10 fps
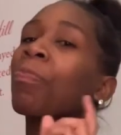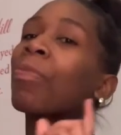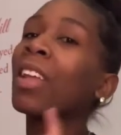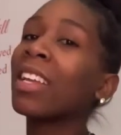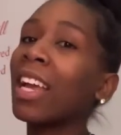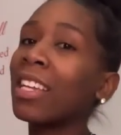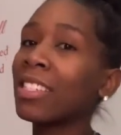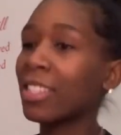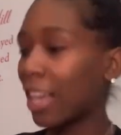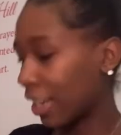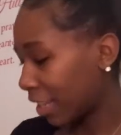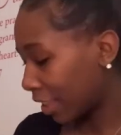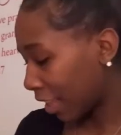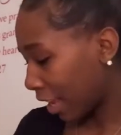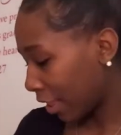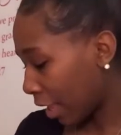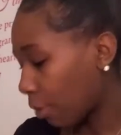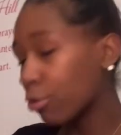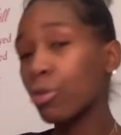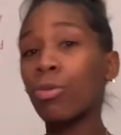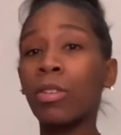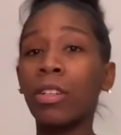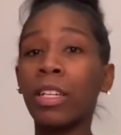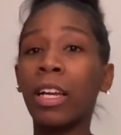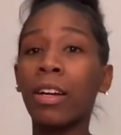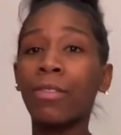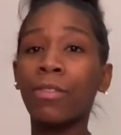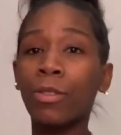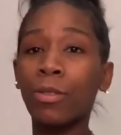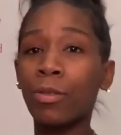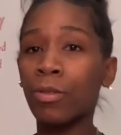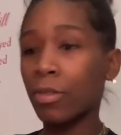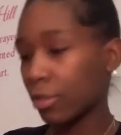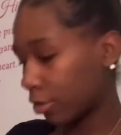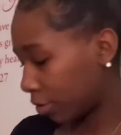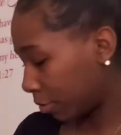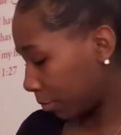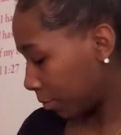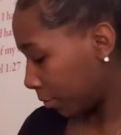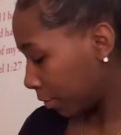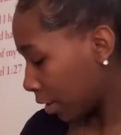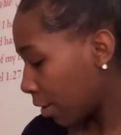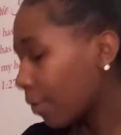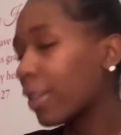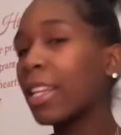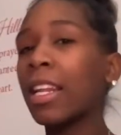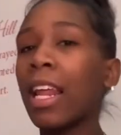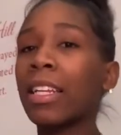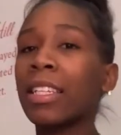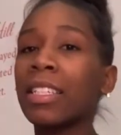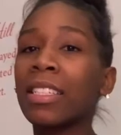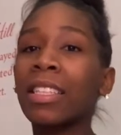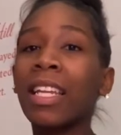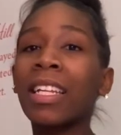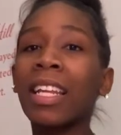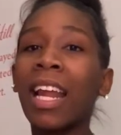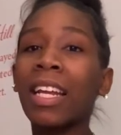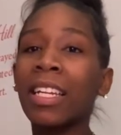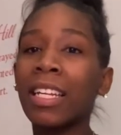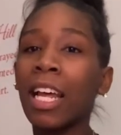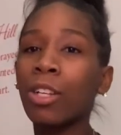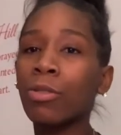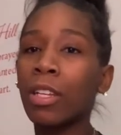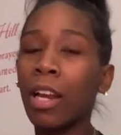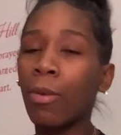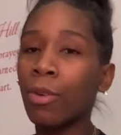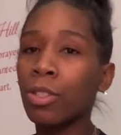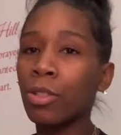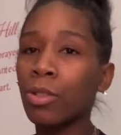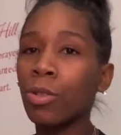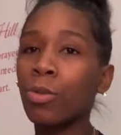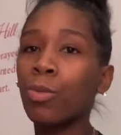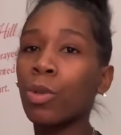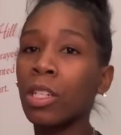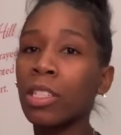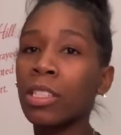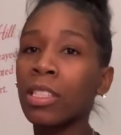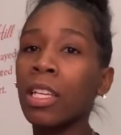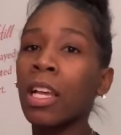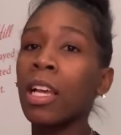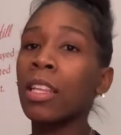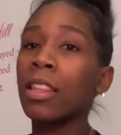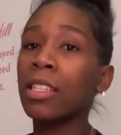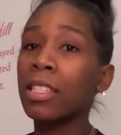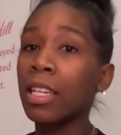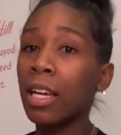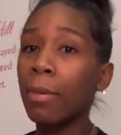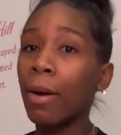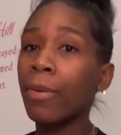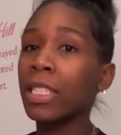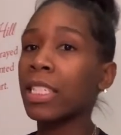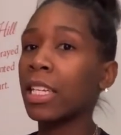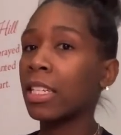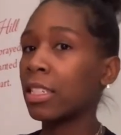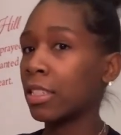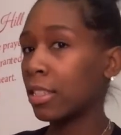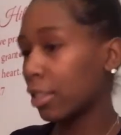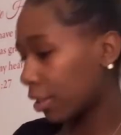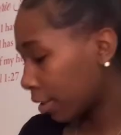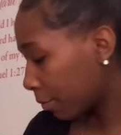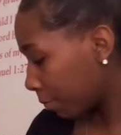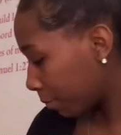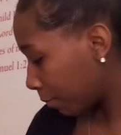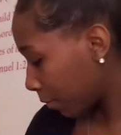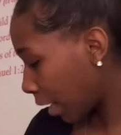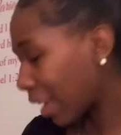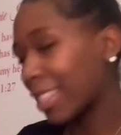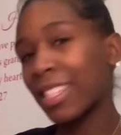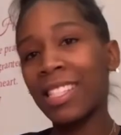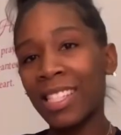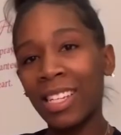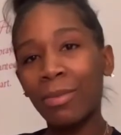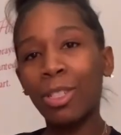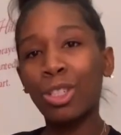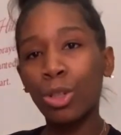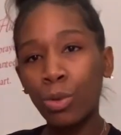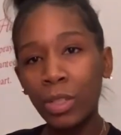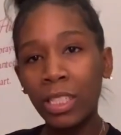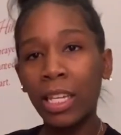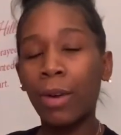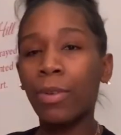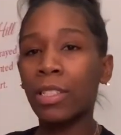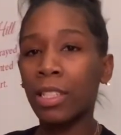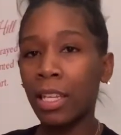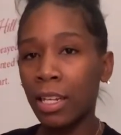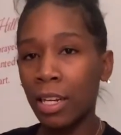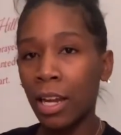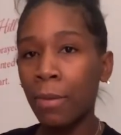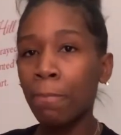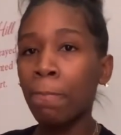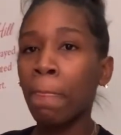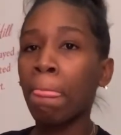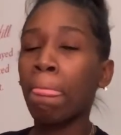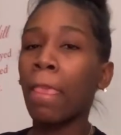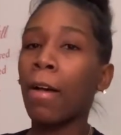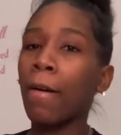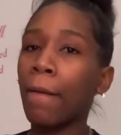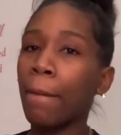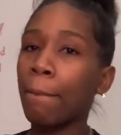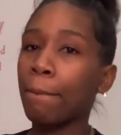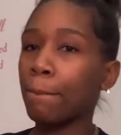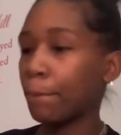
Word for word: yes, I did that. That was really helpful. Um, we did like things. The thing that I did not do that I wanted to do was the tub. I wanted to get in the tub. I said the tub, the jacuzzi. I wanted to get in that, Um,